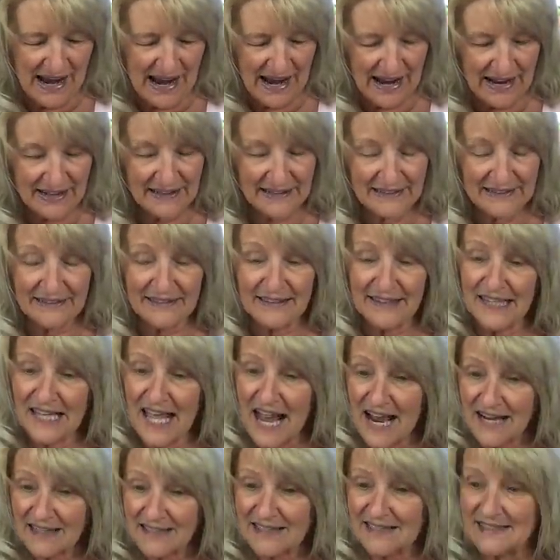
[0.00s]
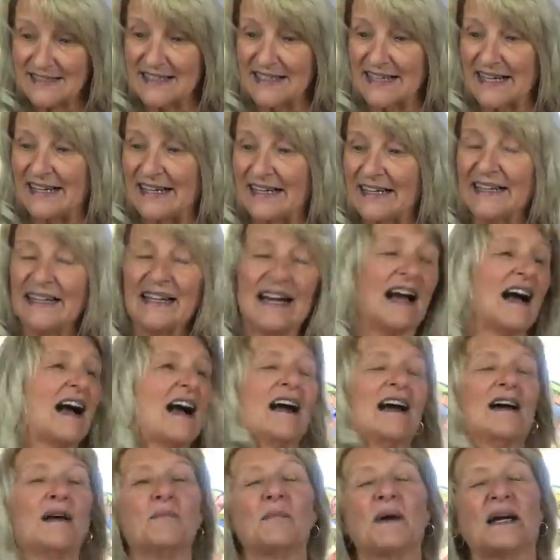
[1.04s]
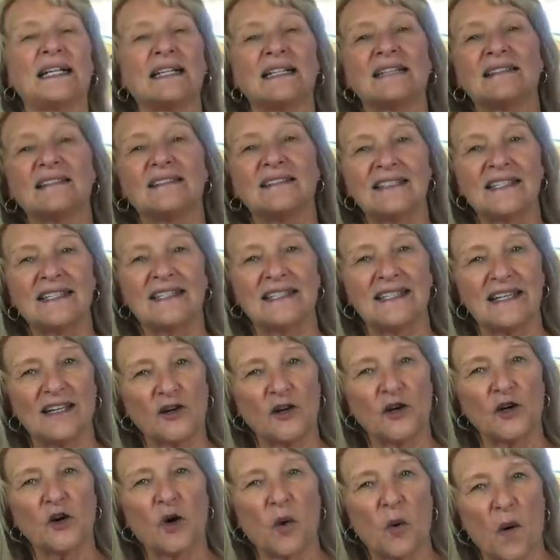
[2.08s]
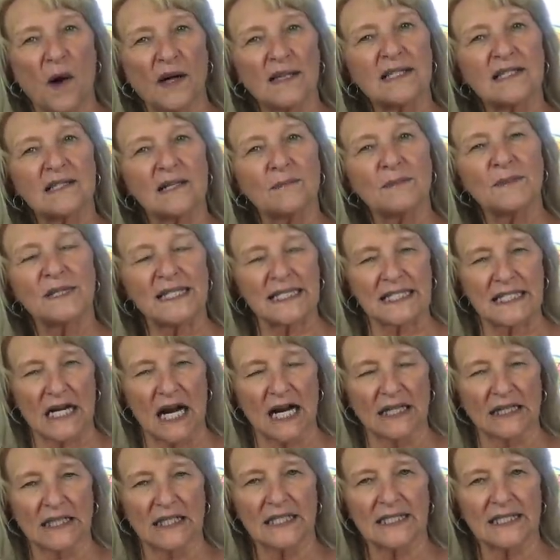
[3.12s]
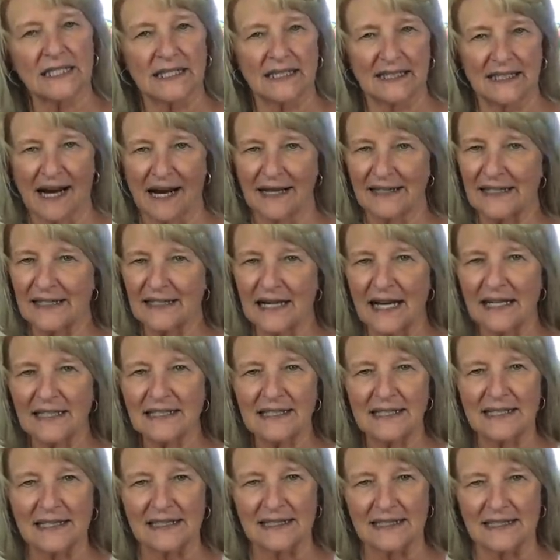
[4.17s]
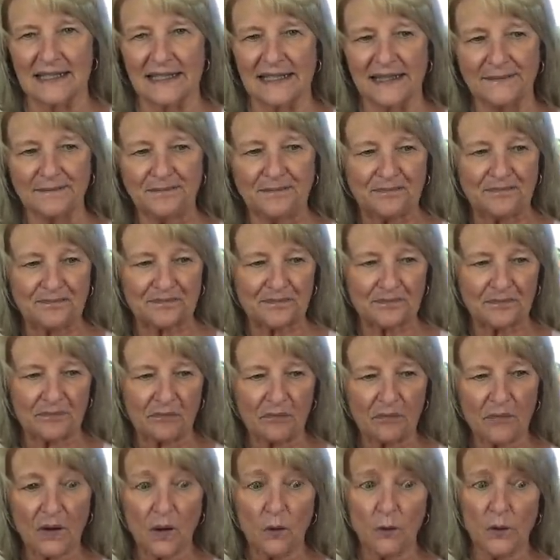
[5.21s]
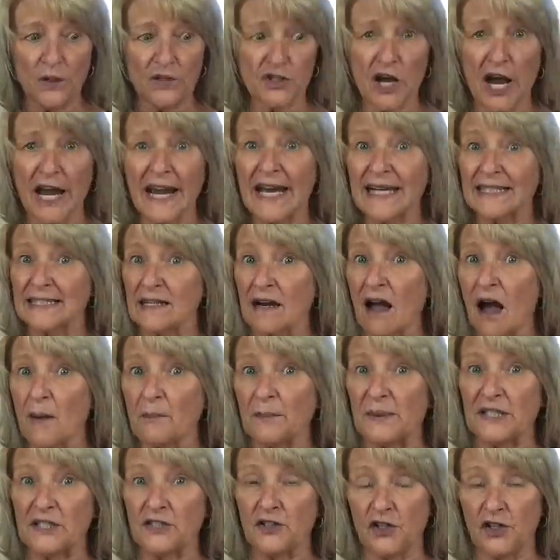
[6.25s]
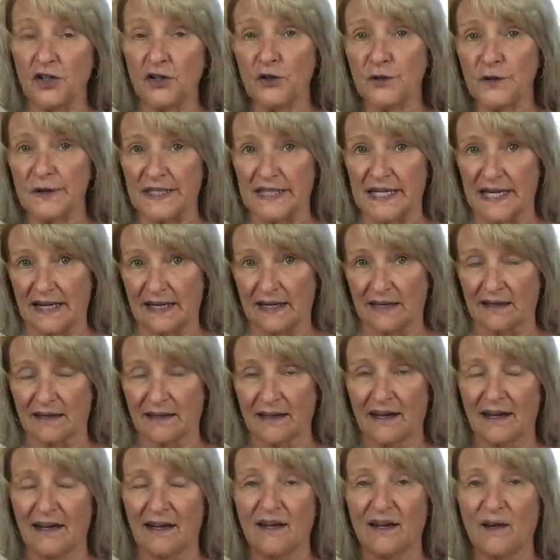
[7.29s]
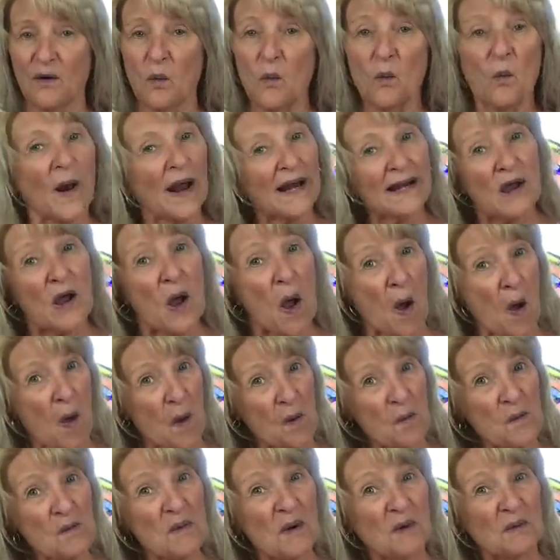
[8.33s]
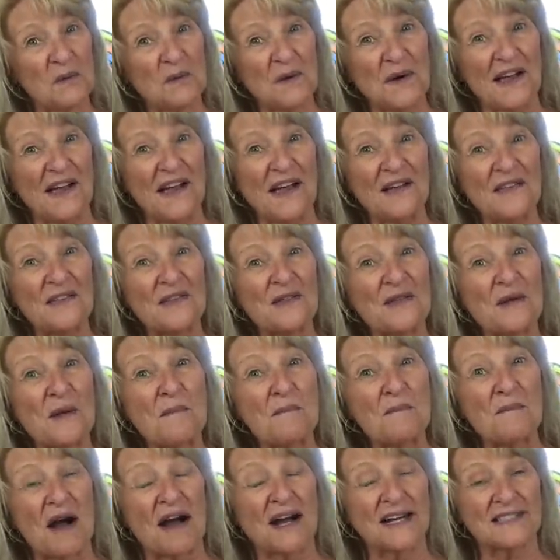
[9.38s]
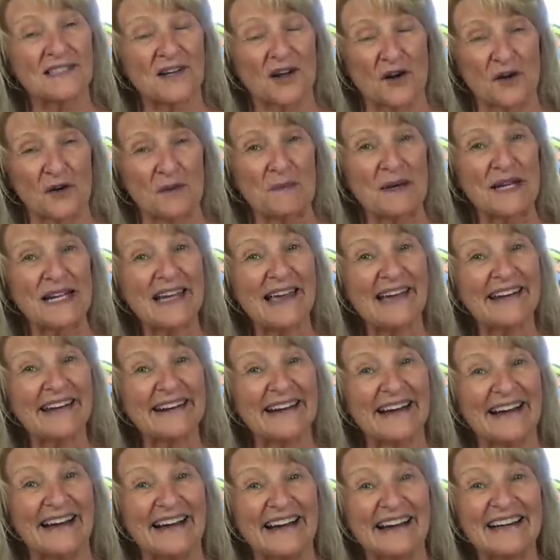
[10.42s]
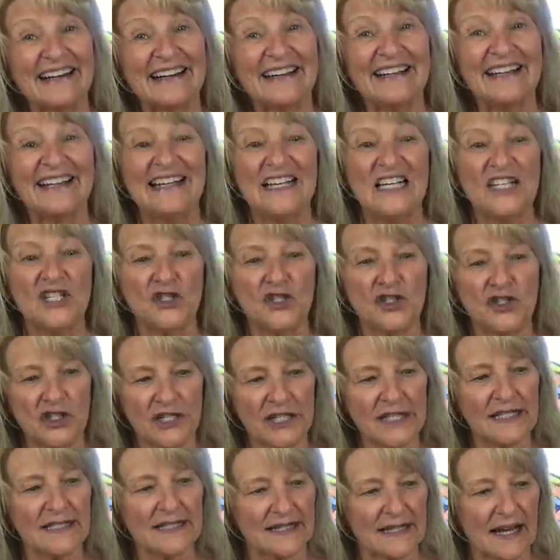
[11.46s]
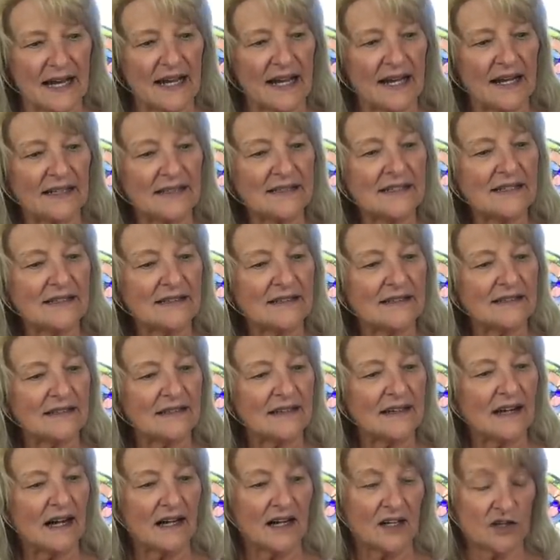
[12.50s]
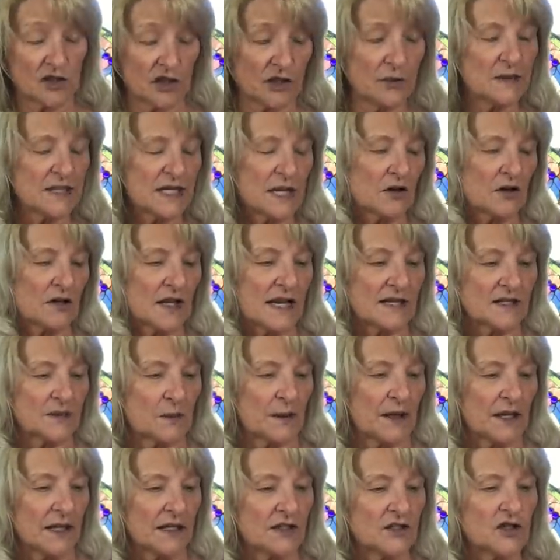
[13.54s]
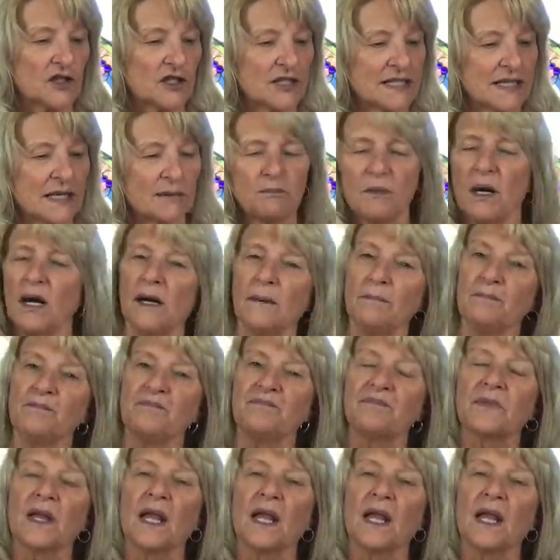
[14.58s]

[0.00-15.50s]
and lastly, uh, my little Singer Quantum Stylist ninety-nine sixty, which I had not been using, went home with my daughter McKenna. She said, uh, she was here last weekend, she said, Mom,